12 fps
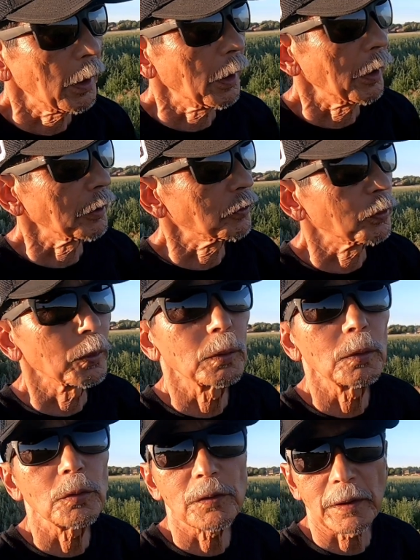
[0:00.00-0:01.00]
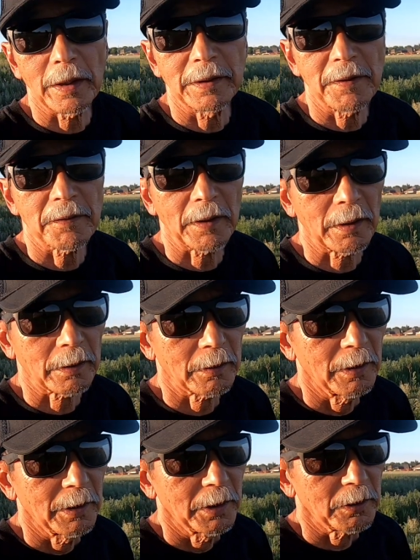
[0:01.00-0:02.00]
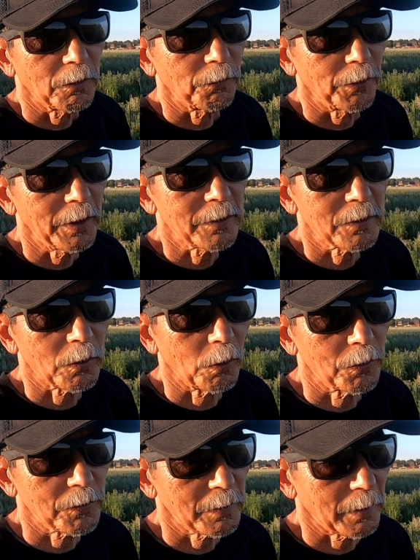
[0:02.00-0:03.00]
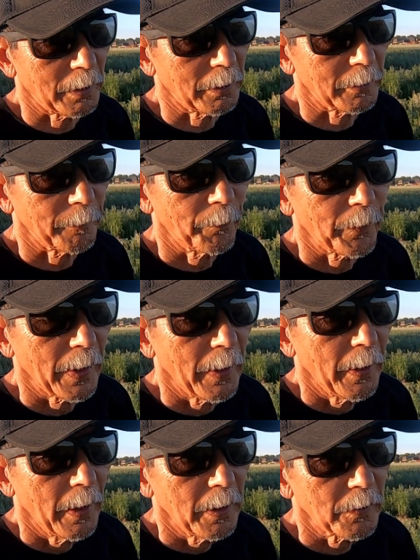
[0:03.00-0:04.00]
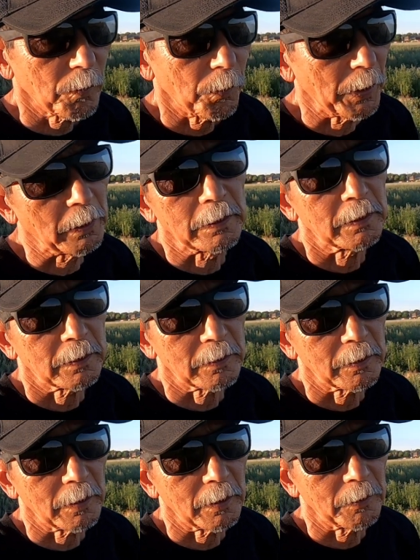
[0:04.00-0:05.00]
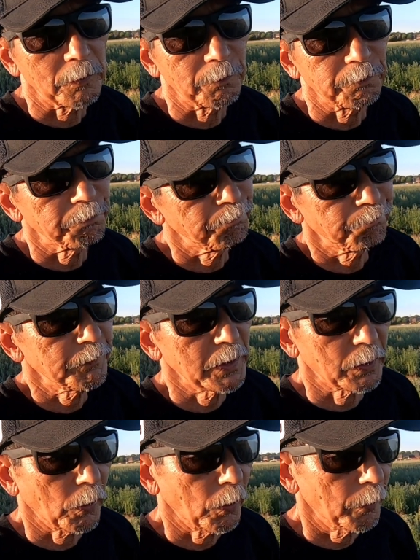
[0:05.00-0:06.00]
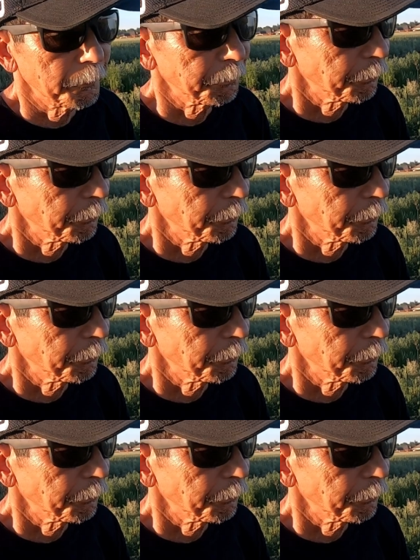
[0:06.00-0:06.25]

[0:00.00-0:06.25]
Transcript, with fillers: uh, tools, anything to fix those things. But, uh, you know,